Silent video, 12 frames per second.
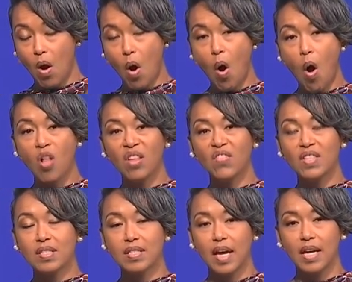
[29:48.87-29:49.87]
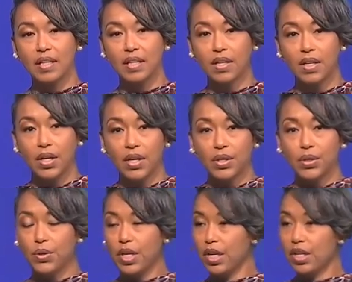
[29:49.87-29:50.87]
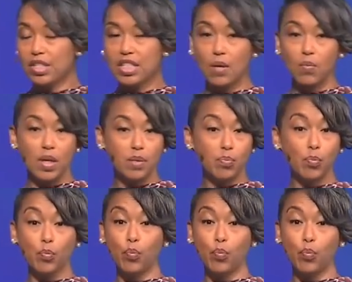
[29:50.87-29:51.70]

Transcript: All of a sudden, you hear someone